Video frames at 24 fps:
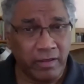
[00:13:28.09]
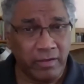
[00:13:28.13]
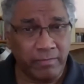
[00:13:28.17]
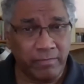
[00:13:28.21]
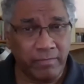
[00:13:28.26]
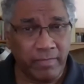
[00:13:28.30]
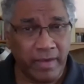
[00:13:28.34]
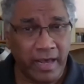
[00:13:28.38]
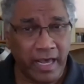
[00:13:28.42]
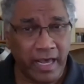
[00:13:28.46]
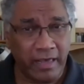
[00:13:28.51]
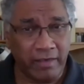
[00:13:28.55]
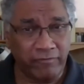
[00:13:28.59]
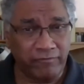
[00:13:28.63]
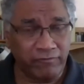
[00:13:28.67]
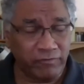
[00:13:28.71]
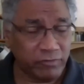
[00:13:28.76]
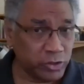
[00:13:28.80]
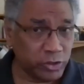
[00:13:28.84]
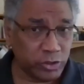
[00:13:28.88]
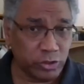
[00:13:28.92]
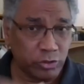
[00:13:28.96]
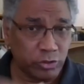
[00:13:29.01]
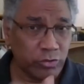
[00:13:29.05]
my
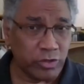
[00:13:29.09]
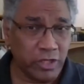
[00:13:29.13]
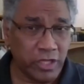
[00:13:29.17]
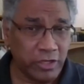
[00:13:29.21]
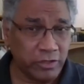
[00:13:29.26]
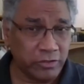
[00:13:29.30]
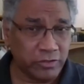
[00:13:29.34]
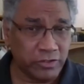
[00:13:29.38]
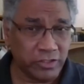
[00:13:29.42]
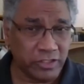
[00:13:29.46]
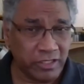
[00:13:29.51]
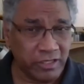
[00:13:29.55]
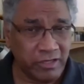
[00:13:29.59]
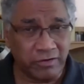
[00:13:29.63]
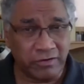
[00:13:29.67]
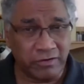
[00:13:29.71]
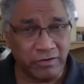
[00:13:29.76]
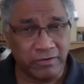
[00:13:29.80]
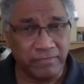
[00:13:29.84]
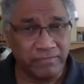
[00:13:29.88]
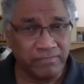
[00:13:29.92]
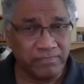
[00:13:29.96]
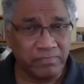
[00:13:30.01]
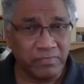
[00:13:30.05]
first 2 years
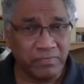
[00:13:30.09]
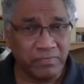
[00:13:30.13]
here.